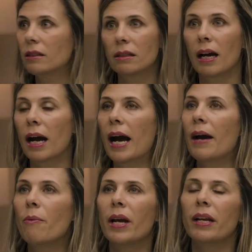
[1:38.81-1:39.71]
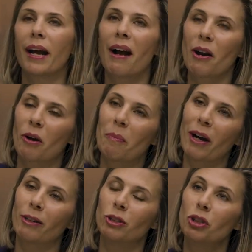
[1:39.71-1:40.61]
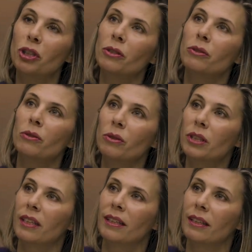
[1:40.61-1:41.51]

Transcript: Yeah. I went and I got her a pair of shoes